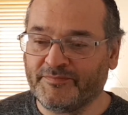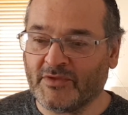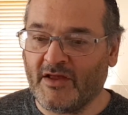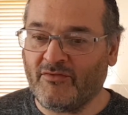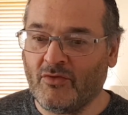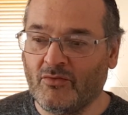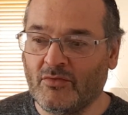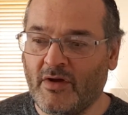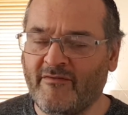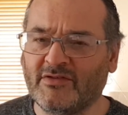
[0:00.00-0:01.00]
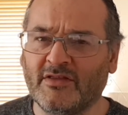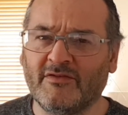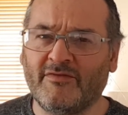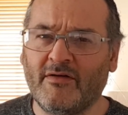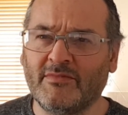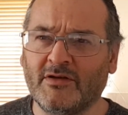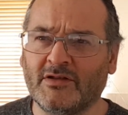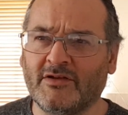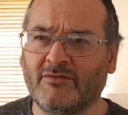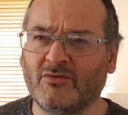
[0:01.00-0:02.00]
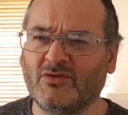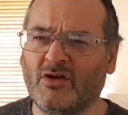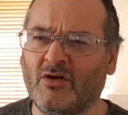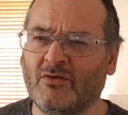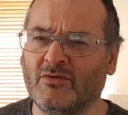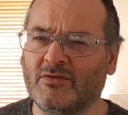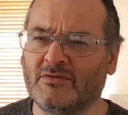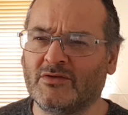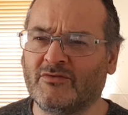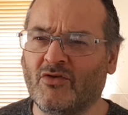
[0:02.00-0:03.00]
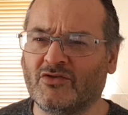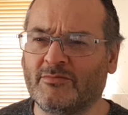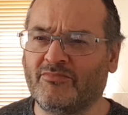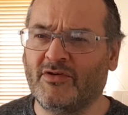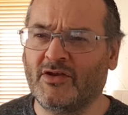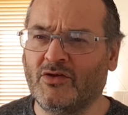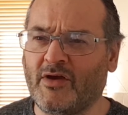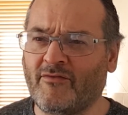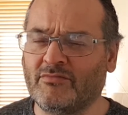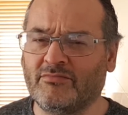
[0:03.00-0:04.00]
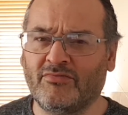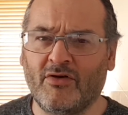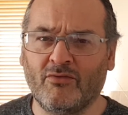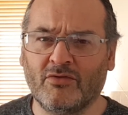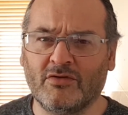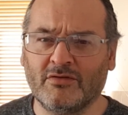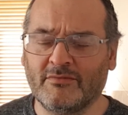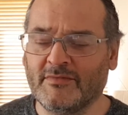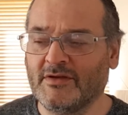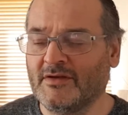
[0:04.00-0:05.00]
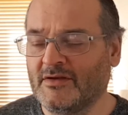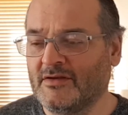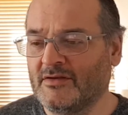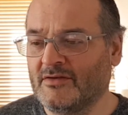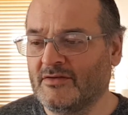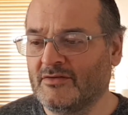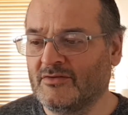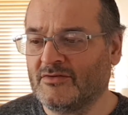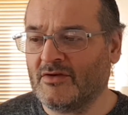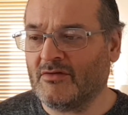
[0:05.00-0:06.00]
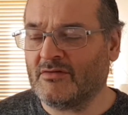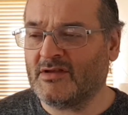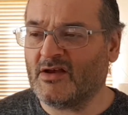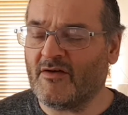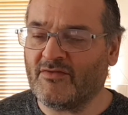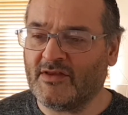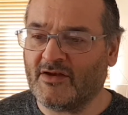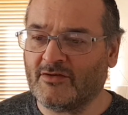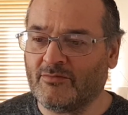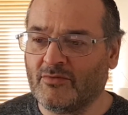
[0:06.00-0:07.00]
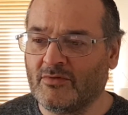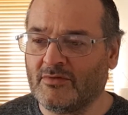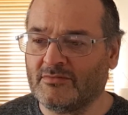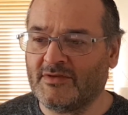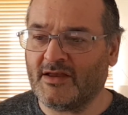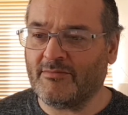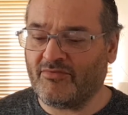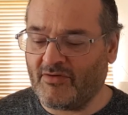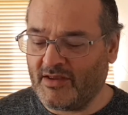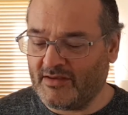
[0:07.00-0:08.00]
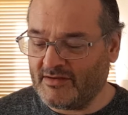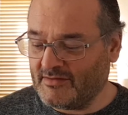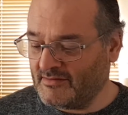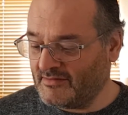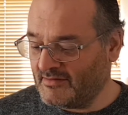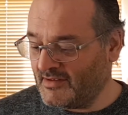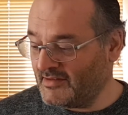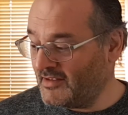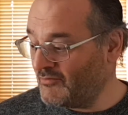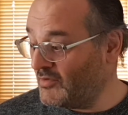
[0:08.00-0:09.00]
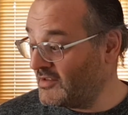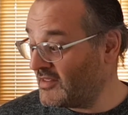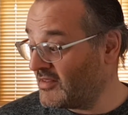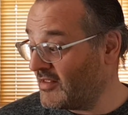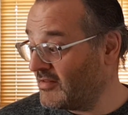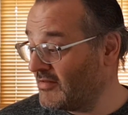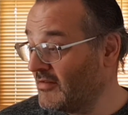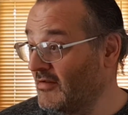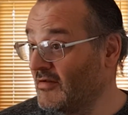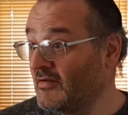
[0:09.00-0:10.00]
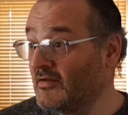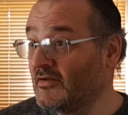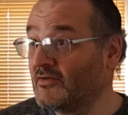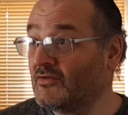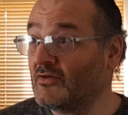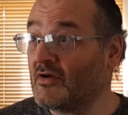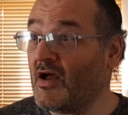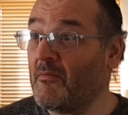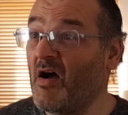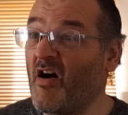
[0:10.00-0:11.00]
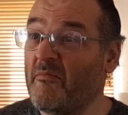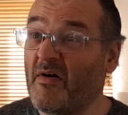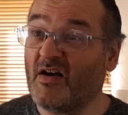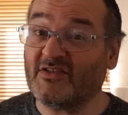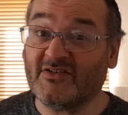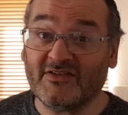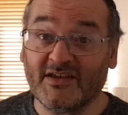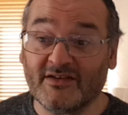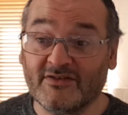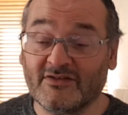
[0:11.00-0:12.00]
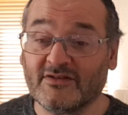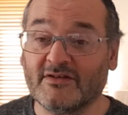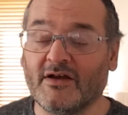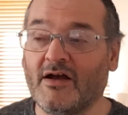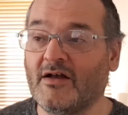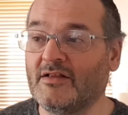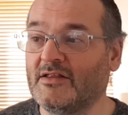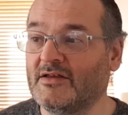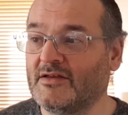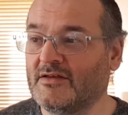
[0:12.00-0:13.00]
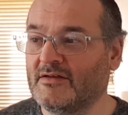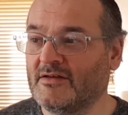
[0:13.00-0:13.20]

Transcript: I thought, I haven't done the thumbnail, and I thought, no, you've got to break, you haven't broke. So kick off the export, take a break, and then when it's, so come 6:30,